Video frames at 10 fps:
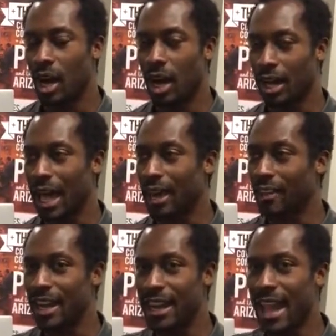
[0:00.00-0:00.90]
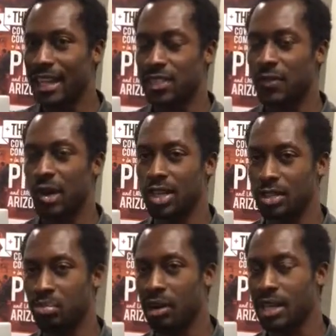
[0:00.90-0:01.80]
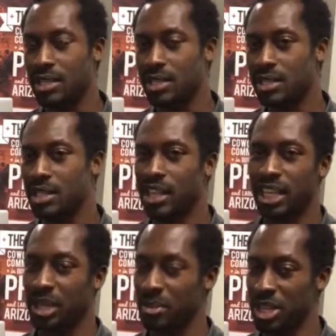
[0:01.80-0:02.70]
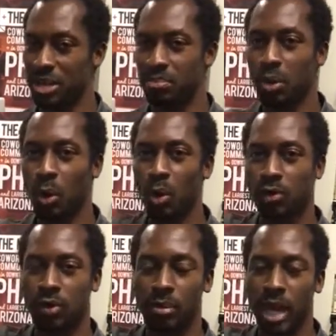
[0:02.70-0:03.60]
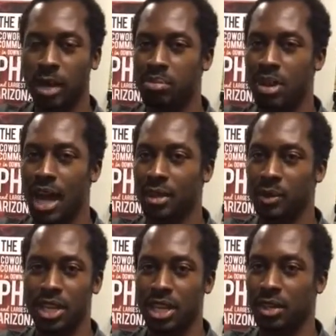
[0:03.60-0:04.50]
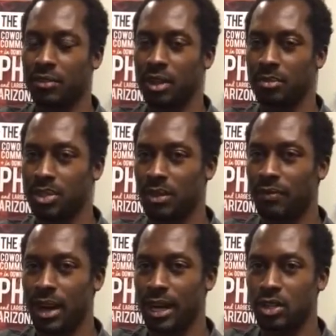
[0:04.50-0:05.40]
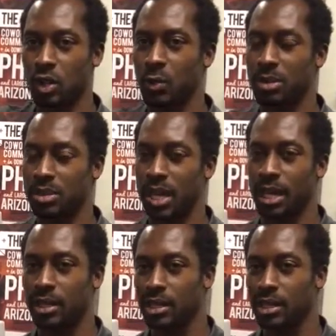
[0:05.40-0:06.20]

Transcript: a lot of that data, as far as the prices, can be then pulled from API that we can get from some financial website